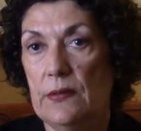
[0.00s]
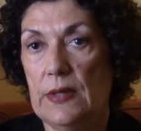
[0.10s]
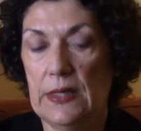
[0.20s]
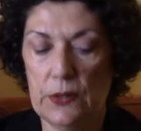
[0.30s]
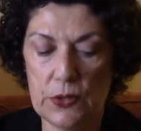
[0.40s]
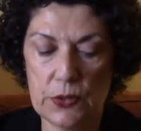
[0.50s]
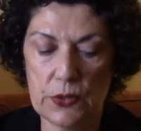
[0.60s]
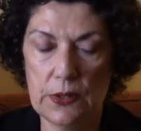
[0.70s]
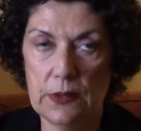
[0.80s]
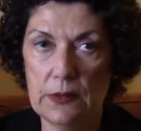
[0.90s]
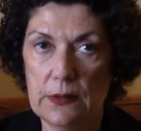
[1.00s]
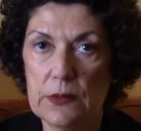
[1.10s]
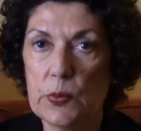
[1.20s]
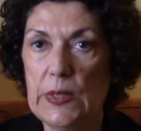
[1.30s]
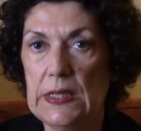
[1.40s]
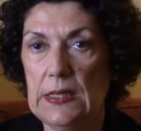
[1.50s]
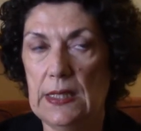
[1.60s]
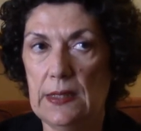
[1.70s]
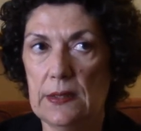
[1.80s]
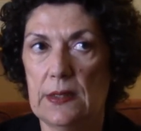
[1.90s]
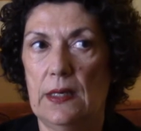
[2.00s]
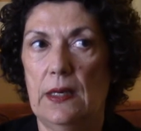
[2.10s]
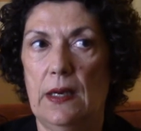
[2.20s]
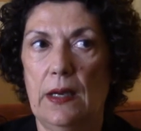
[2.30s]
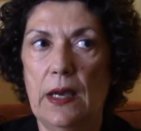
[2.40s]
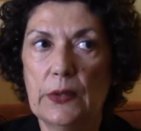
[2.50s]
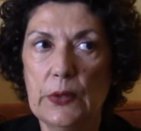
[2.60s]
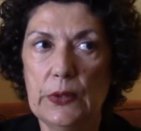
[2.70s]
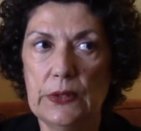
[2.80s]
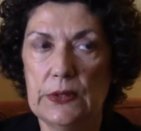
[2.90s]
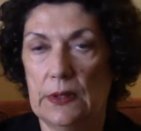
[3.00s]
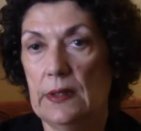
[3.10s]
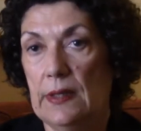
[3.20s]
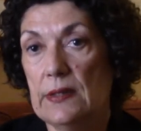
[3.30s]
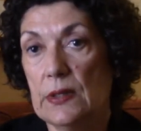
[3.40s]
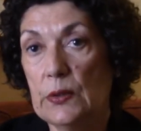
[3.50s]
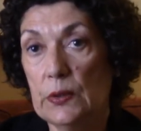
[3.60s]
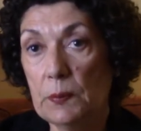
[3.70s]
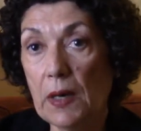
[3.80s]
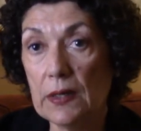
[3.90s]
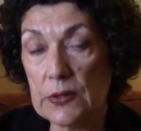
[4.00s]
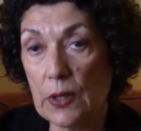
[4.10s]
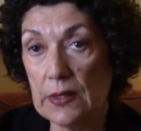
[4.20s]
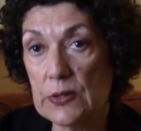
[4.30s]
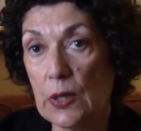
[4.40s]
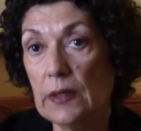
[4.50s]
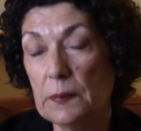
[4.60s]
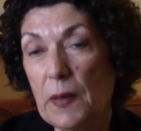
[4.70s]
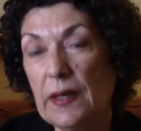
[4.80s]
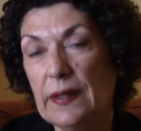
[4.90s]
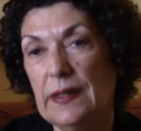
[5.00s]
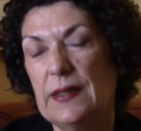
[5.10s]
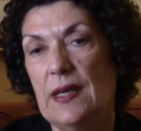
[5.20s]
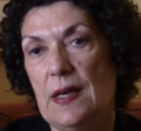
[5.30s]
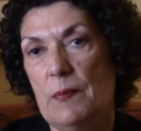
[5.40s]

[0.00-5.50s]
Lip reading: There's Sweden is a good and solid market.